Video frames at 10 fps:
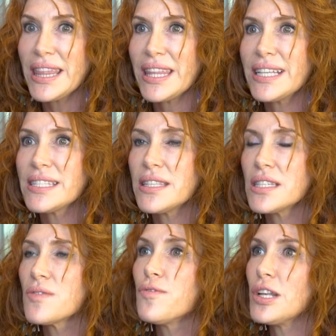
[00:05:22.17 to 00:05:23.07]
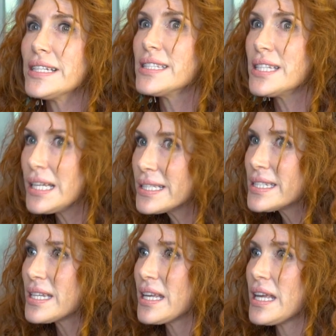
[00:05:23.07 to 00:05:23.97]
And it's this
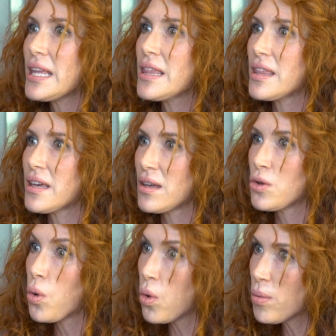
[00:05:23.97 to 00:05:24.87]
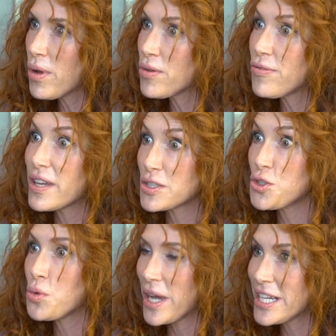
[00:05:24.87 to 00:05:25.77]
volatility in the hormone
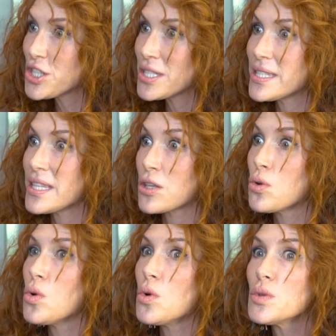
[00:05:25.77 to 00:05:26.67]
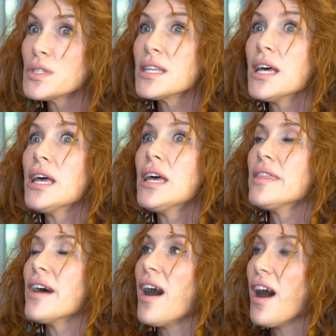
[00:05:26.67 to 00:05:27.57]
fluctuations that cause
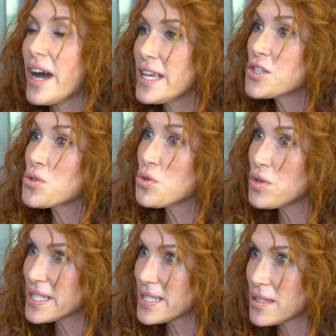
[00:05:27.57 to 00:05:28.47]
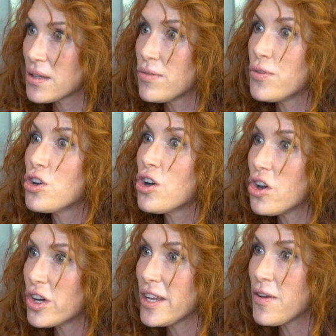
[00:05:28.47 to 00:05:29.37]
the highest risk for
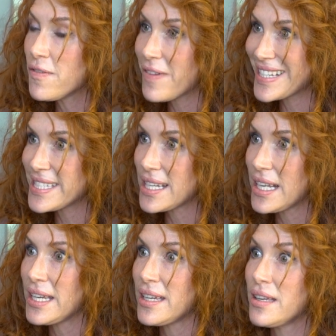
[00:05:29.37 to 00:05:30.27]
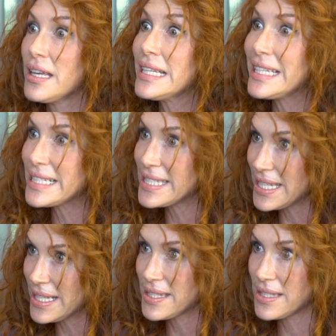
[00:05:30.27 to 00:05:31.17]
cardiovascular
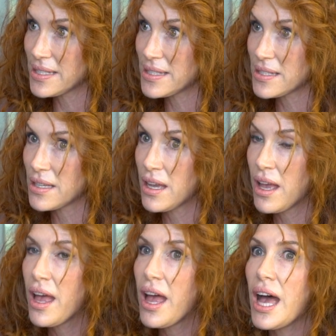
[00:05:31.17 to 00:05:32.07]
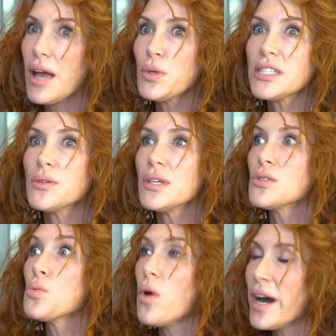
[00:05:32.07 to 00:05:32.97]
diseases, which
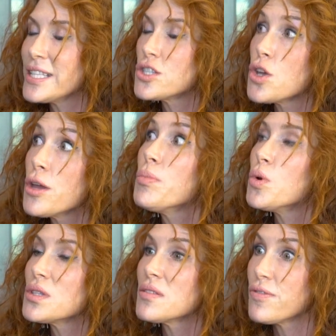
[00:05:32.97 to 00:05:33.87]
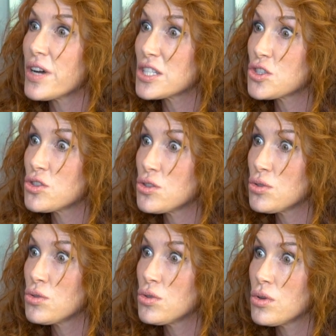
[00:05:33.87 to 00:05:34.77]
is why it's so important for us
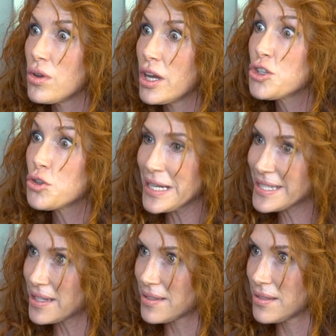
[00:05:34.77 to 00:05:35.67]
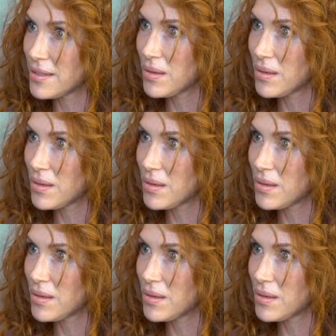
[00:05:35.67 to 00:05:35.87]
to address it.